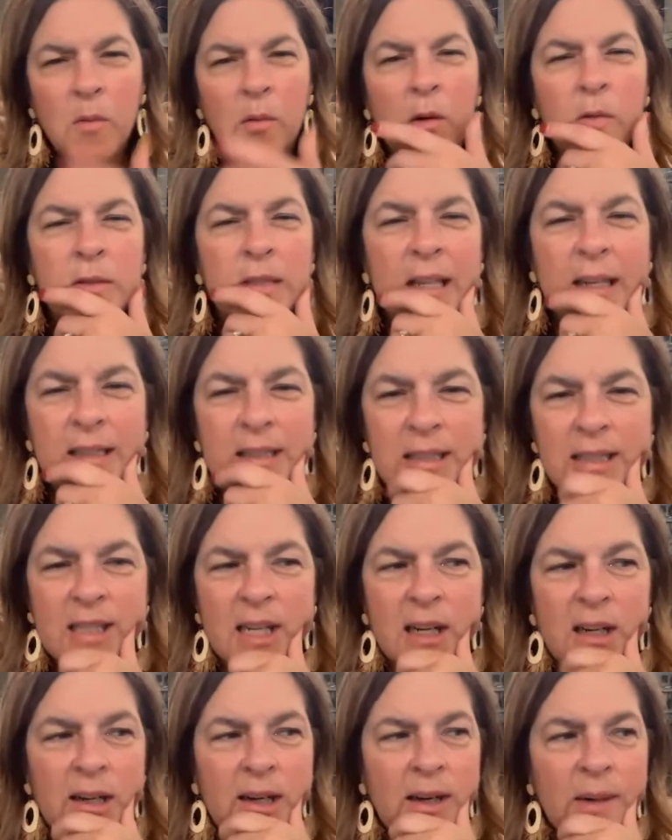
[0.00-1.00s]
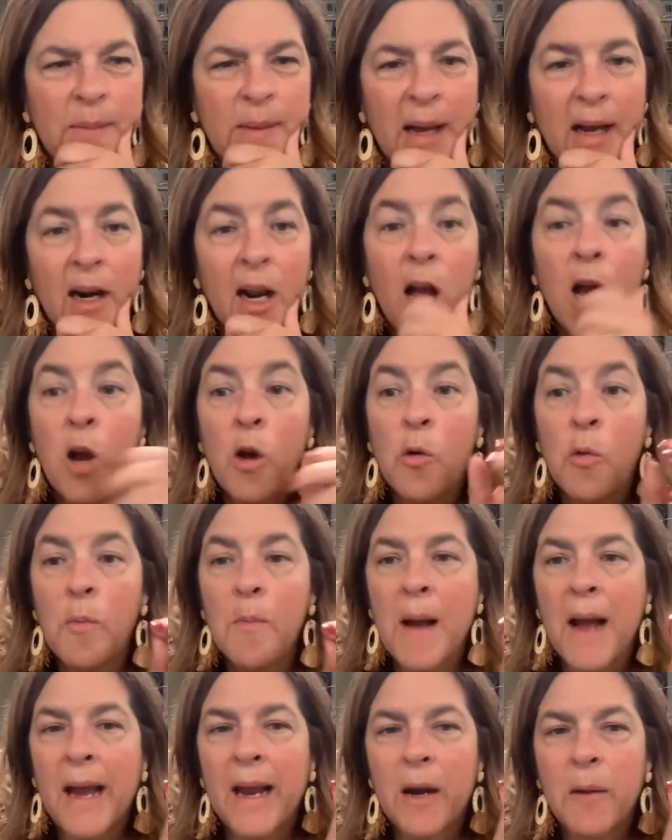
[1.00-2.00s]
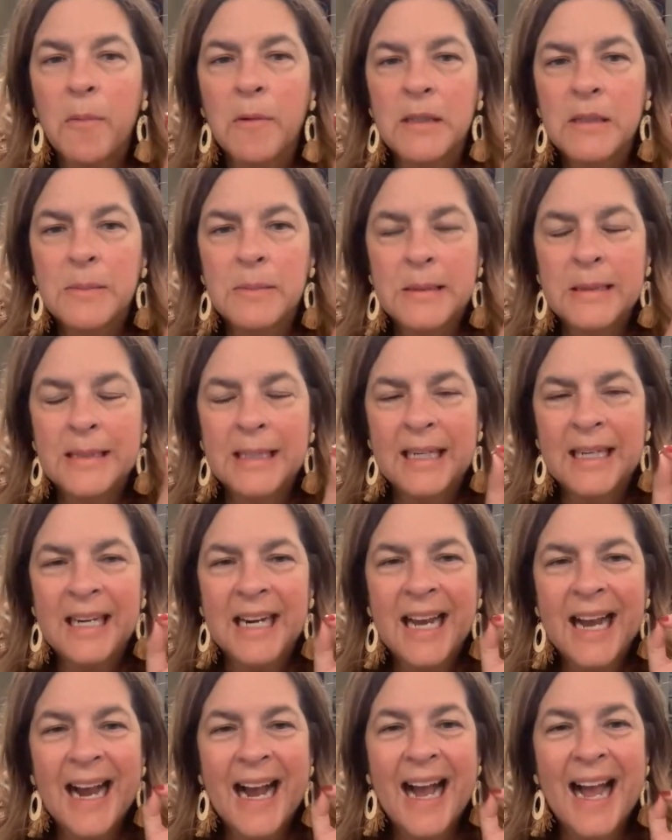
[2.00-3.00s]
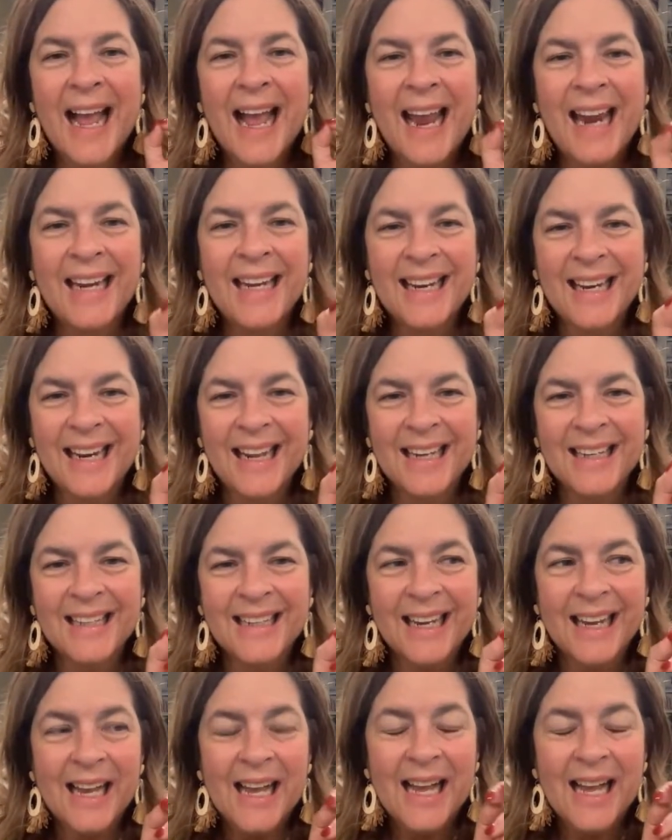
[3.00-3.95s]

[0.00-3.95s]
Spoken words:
was I just talking about? Oh, my airbrush machine. I hated it.